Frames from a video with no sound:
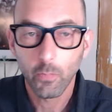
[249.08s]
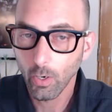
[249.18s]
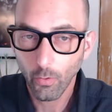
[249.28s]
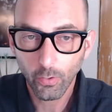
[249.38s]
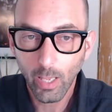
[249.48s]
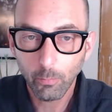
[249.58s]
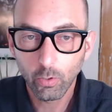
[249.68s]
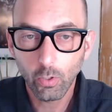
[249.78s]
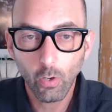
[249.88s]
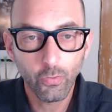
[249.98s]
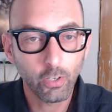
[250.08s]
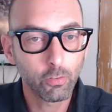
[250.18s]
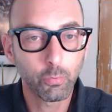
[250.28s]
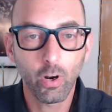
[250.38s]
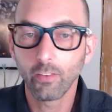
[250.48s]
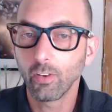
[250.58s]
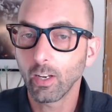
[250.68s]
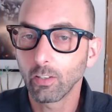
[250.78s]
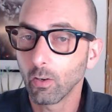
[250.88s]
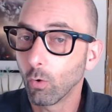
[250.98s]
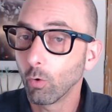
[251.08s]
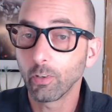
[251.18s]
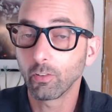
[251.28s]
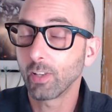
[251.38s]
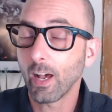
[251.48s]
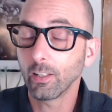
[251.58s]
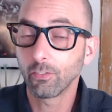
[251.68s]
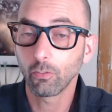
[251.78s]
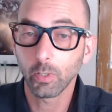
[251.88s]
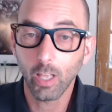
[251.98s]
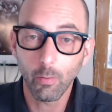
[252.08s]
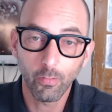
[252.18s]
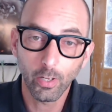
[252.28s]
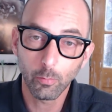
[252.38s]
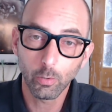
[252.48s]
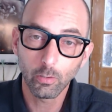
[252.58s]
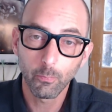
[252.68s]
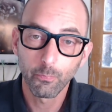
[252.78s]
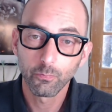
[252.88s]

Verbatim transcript: Another game studio finished a project and a whole bunch of talent just became available.